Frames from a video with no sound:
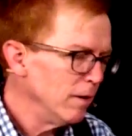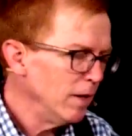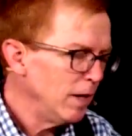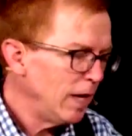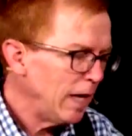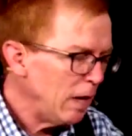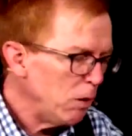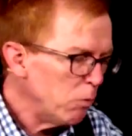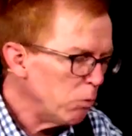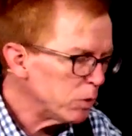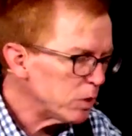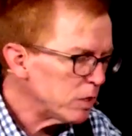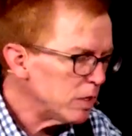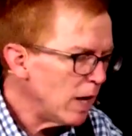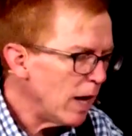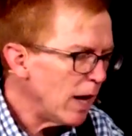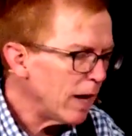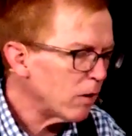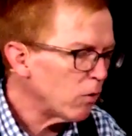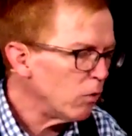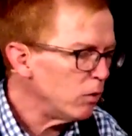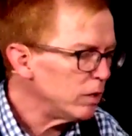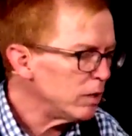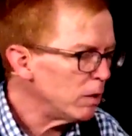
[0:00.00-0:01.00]
He was
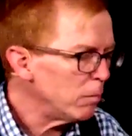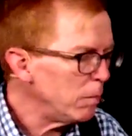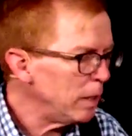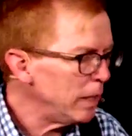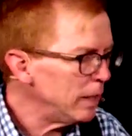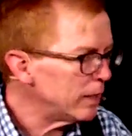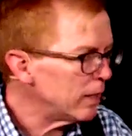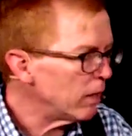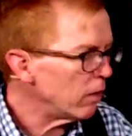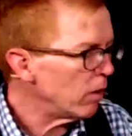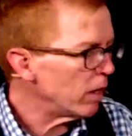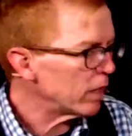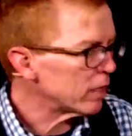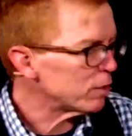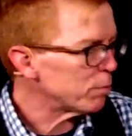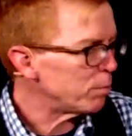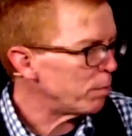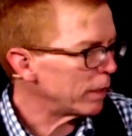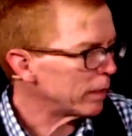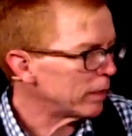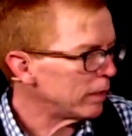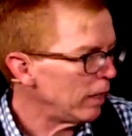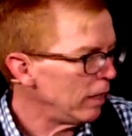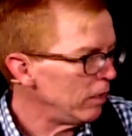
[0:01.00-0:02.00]
not going to meet their
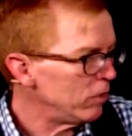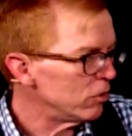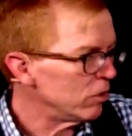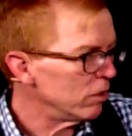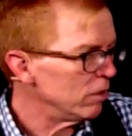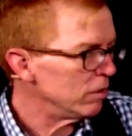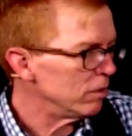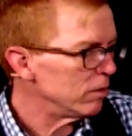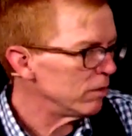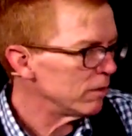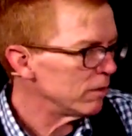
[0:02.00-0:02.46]
expectations.